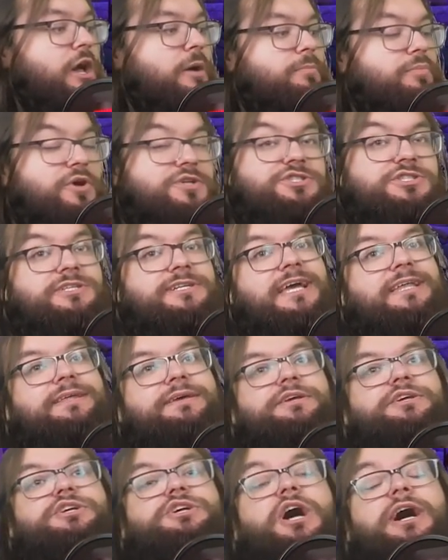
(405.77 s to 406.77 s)
but you're
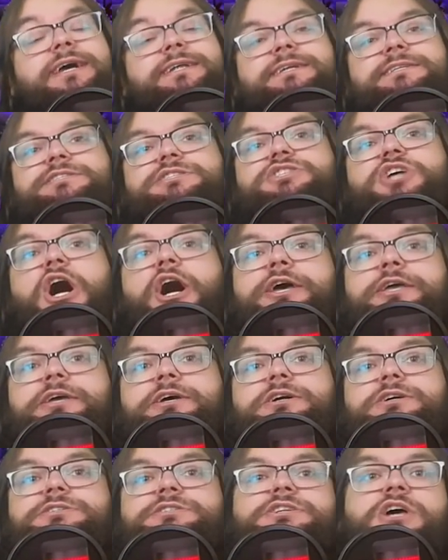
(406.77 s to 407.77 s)
getting kinda
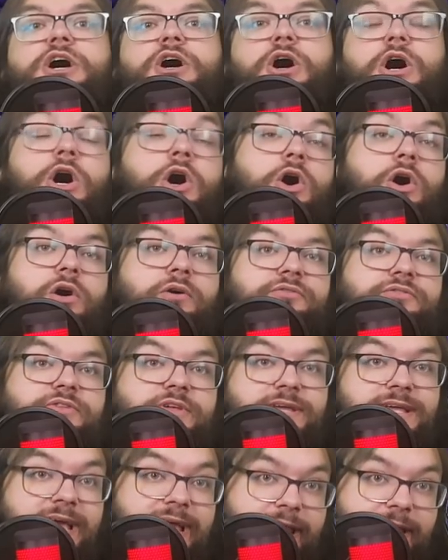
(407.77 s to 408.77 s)
tired of
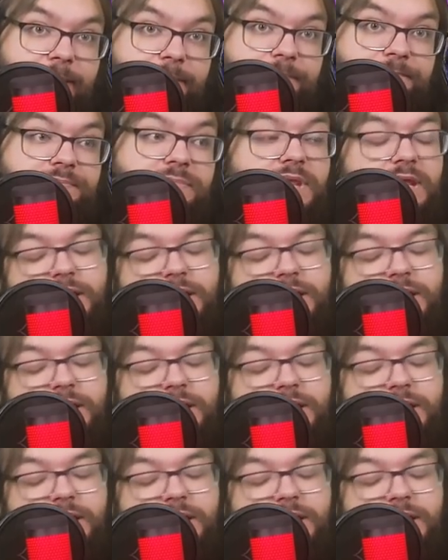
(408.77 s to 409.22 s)
the game.